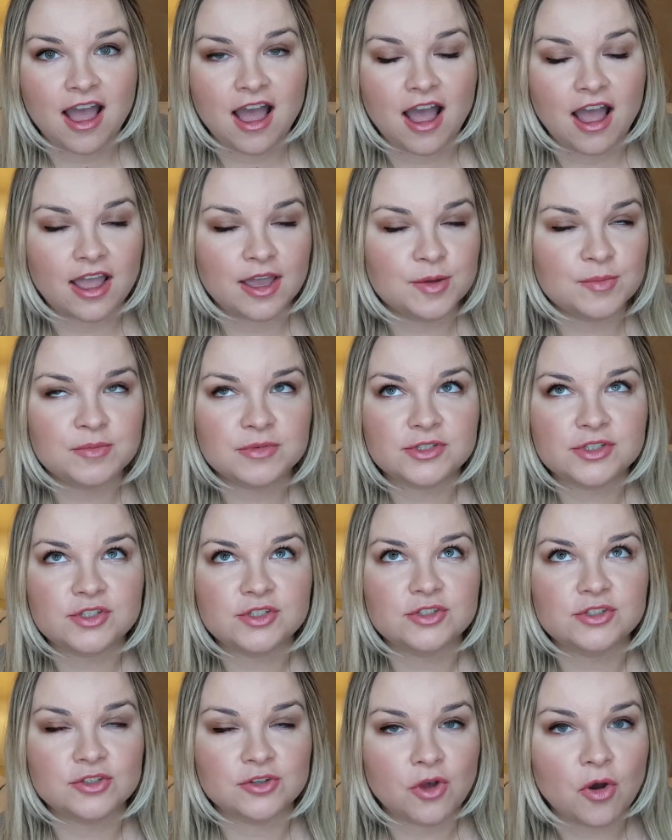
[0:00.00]
I am
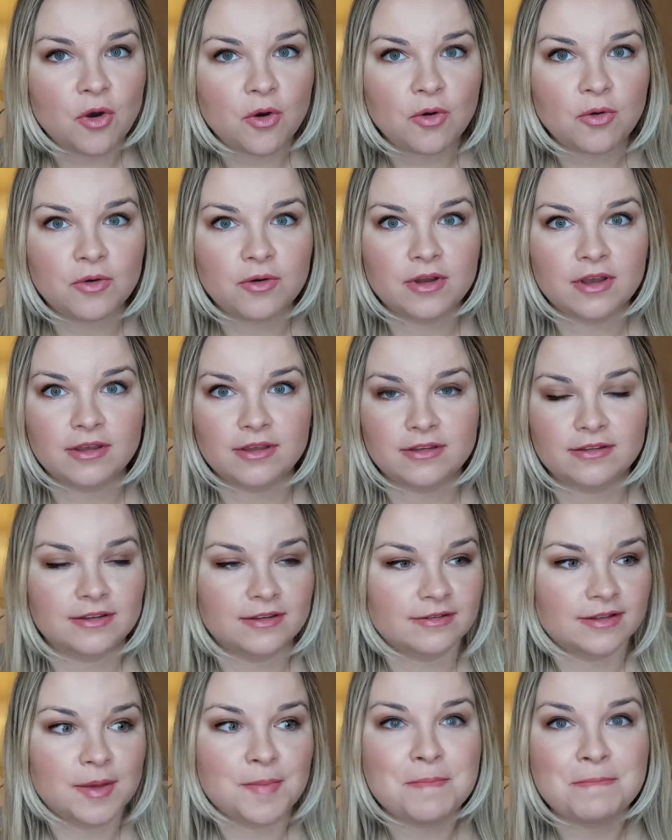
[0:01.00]
so
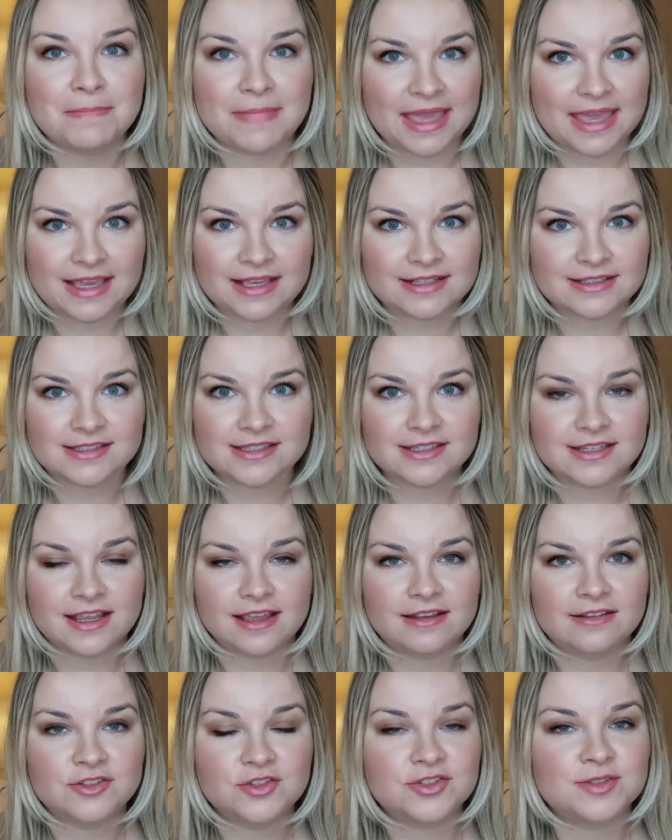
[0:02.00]
amazed
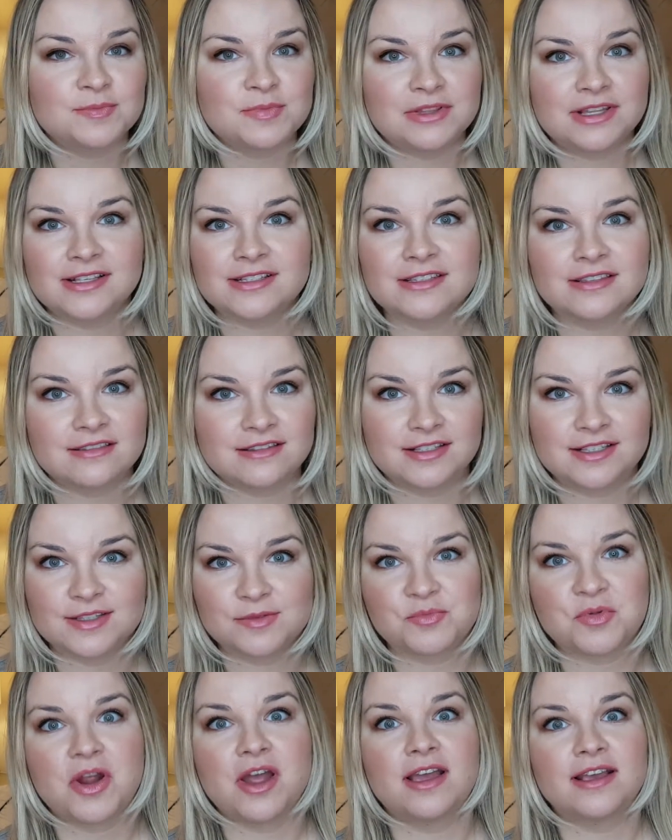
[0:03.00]
and just pleasantly
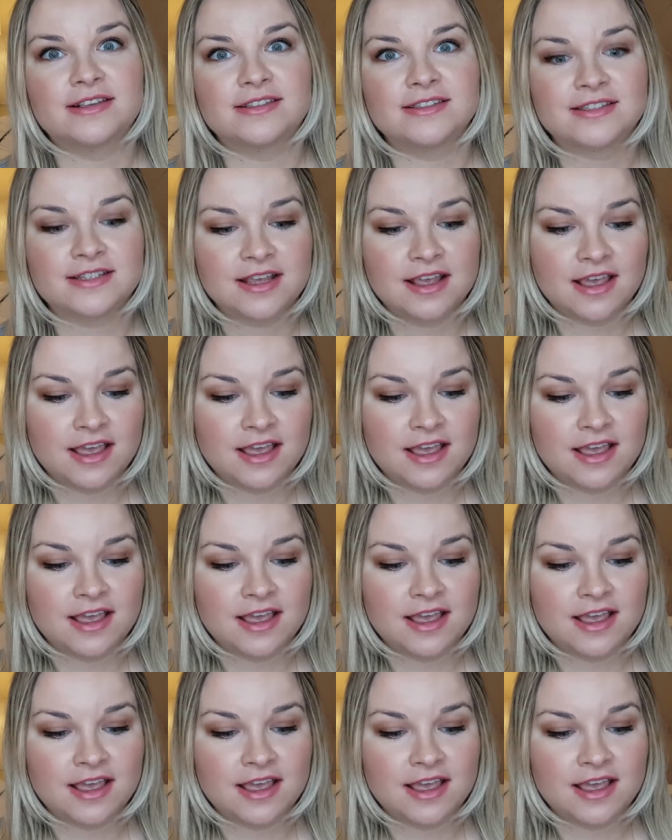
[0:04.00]
surprised